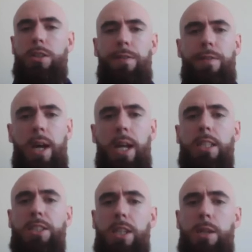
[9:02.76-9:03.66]
a fairly
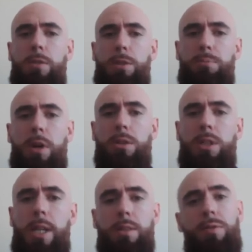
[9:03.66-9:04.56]
seamless
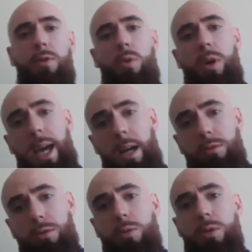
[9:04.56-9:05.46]
process for
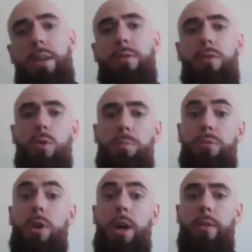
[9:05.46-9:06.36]
councils and for
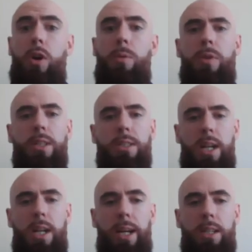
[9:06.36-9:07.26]
private operators
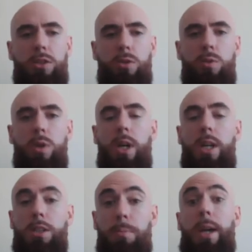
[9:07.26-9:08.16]
alike to
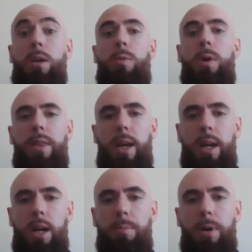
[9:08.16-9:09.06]
make one of their
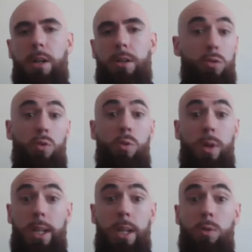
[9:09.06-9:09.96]
car parks, or
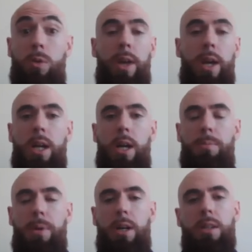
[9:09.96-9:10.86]
indeed all of their car
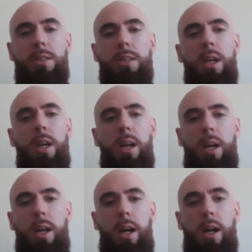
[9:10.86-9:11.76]
parks,
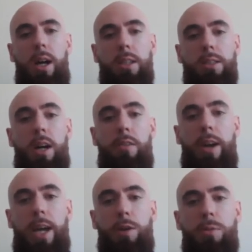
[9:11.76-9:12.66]
Huzzar
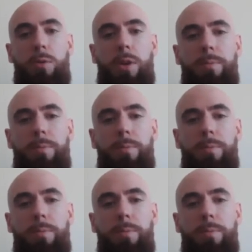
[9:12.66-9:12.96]
enabled.